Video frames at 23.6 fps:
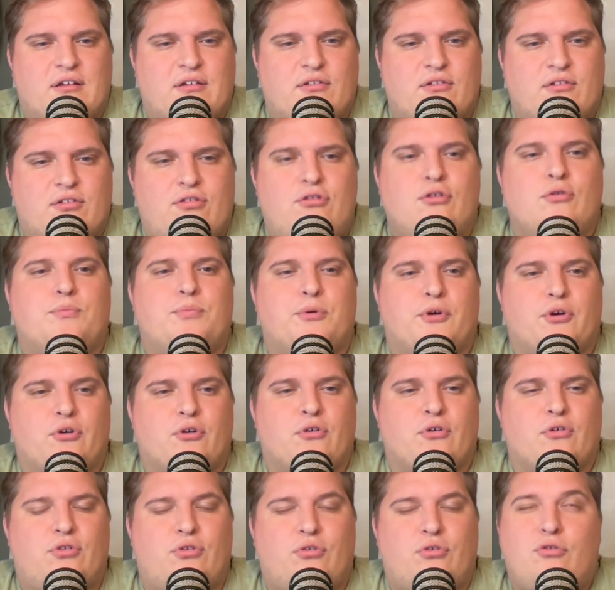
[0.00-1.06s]

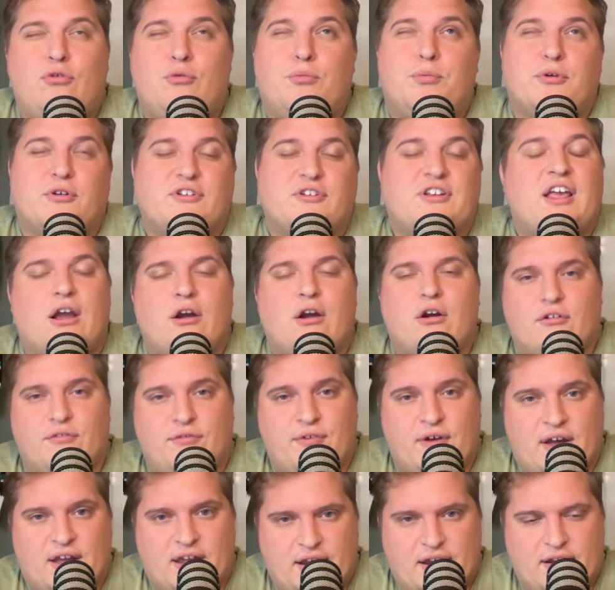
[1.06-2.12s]
super, super
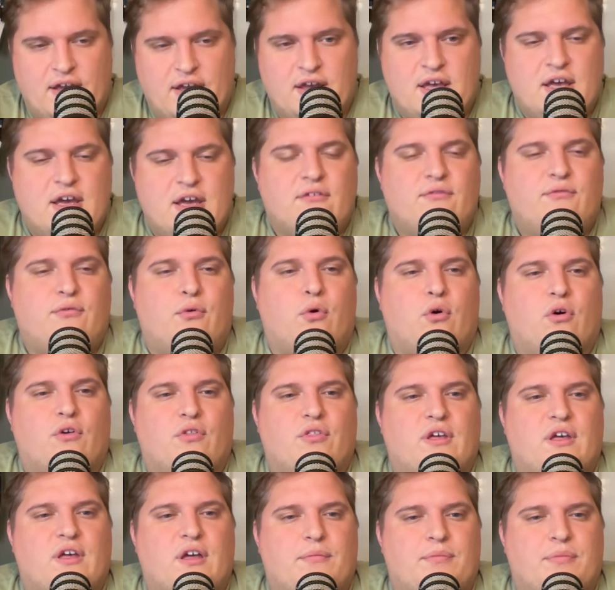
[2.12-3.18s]
terrifying for
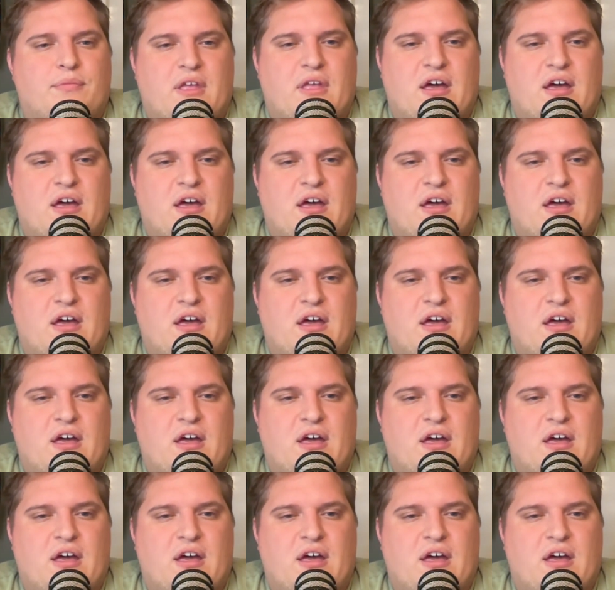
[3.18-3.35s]
them.